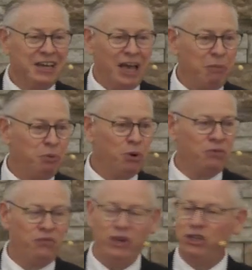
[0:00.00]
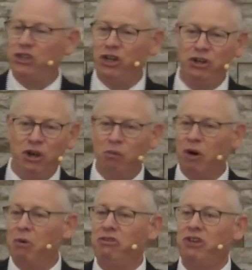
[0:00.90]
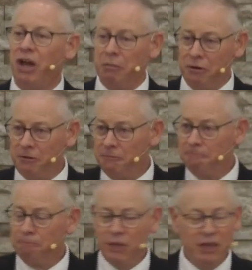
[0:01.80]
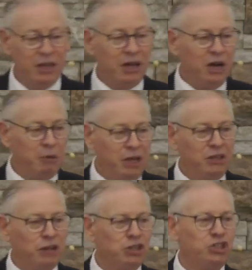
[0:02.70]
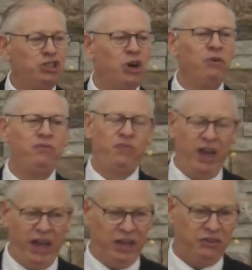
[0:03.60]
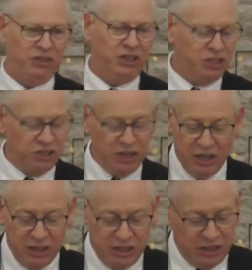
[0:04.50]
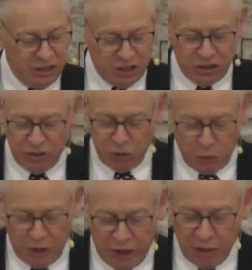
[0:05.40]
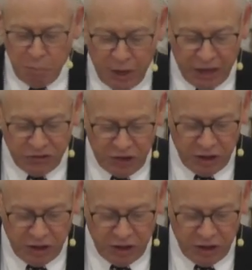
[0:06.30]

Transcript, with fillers: that poor fish didn't know what was coming. I mean, they're so fast. They just, they're just what an amazing